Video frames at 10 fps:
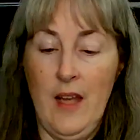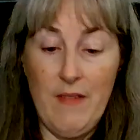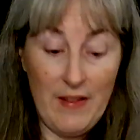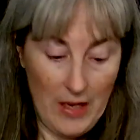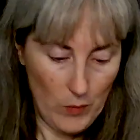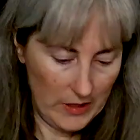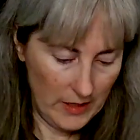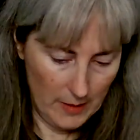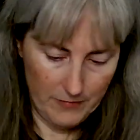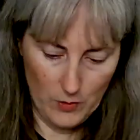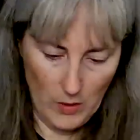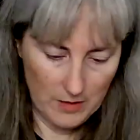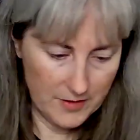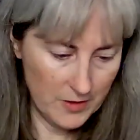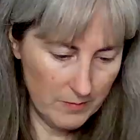I've had that one kitted up for a
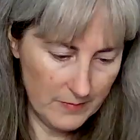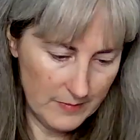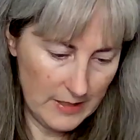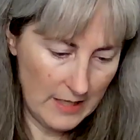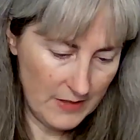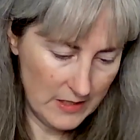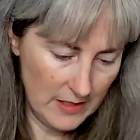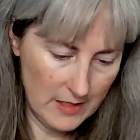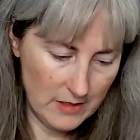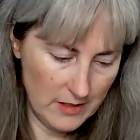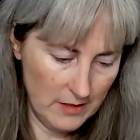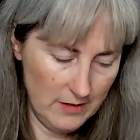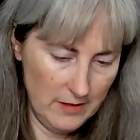while, so I'm kind of excited